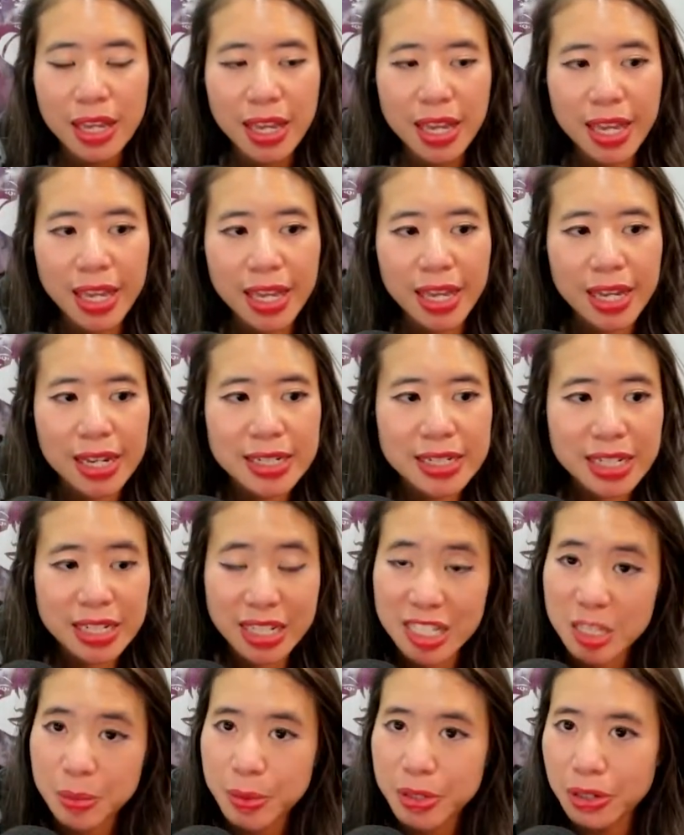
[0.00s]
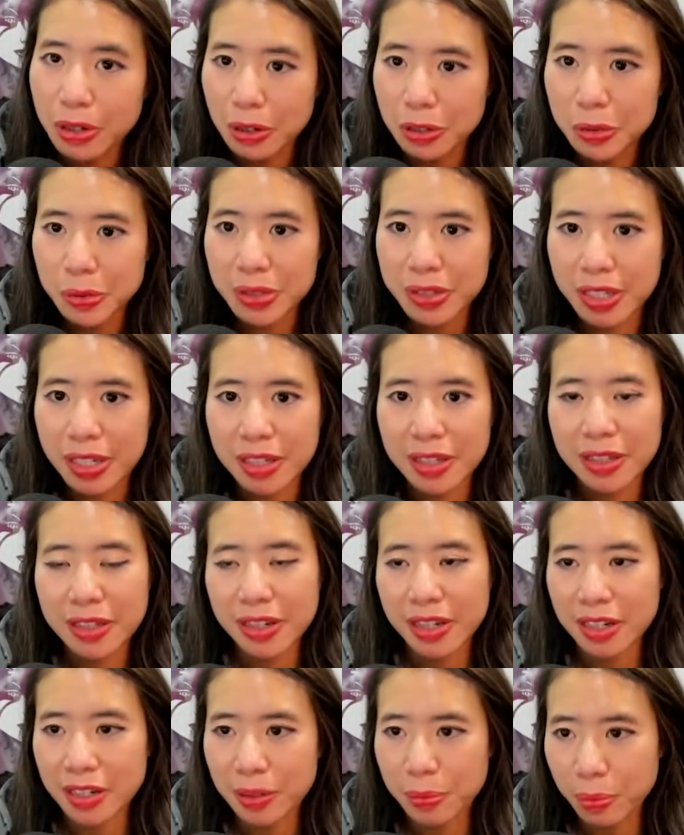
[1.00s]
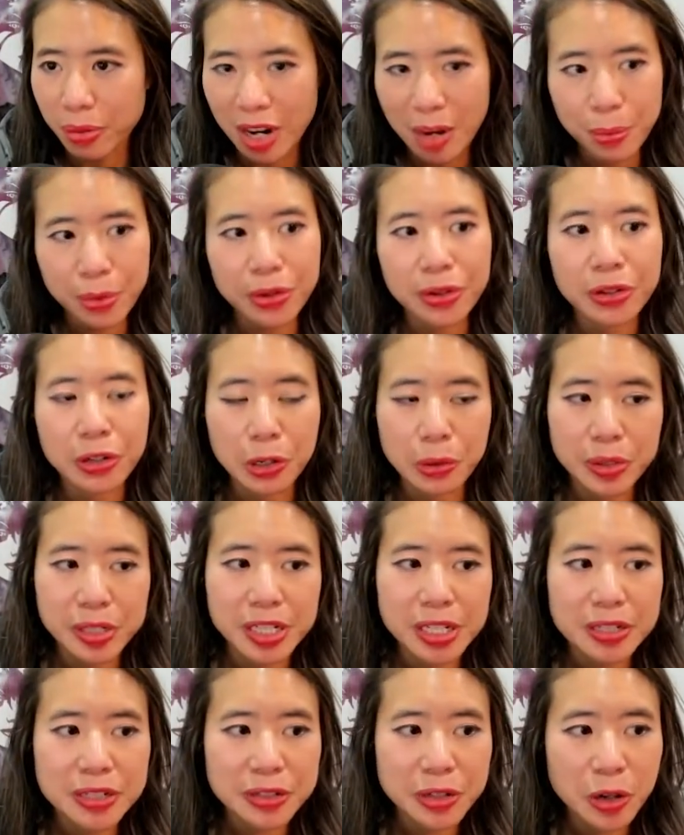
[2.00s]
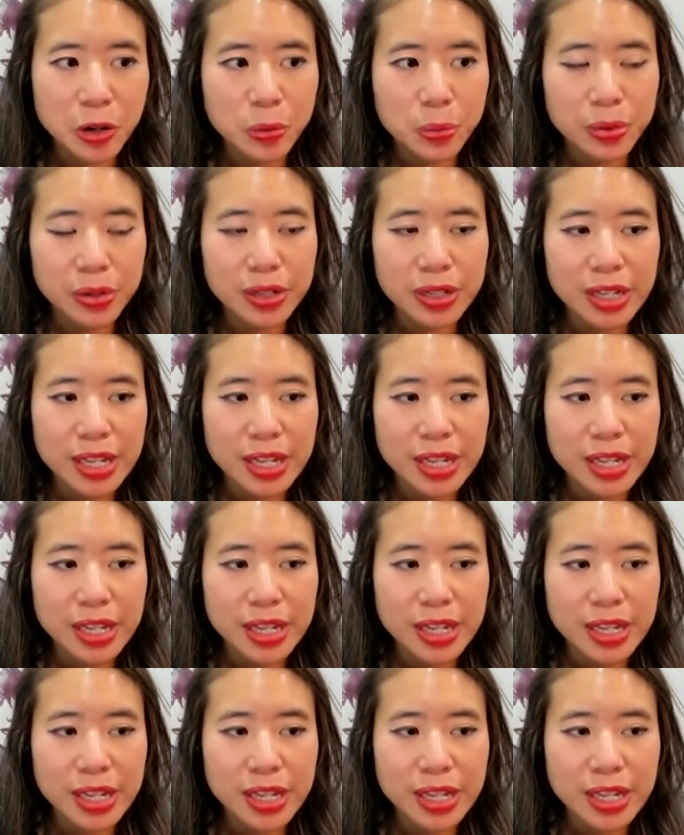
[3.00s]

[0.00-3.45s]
and it needs to be called within a proper coroutine scope.